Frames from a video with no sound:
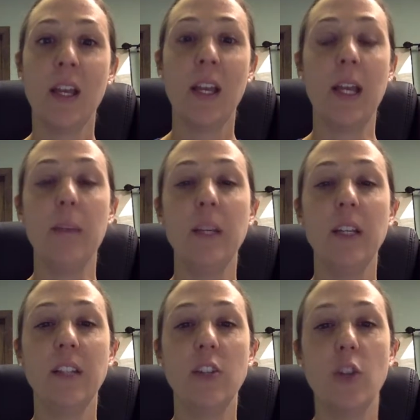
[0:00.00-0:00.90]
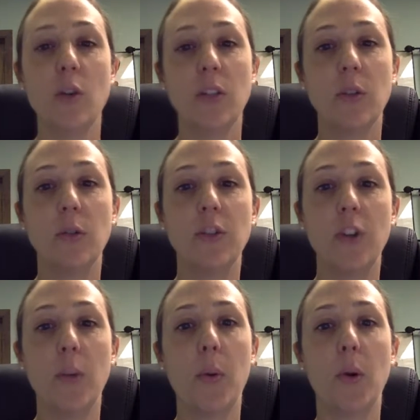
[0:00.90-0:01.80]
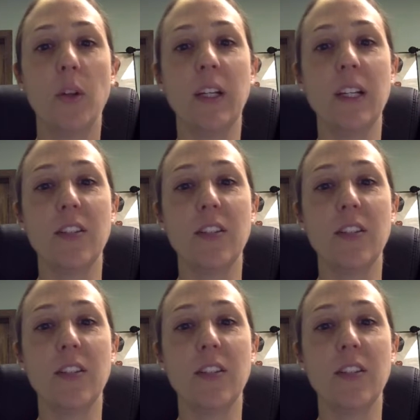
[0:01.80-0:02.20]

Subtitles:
It means a joke told so poorly and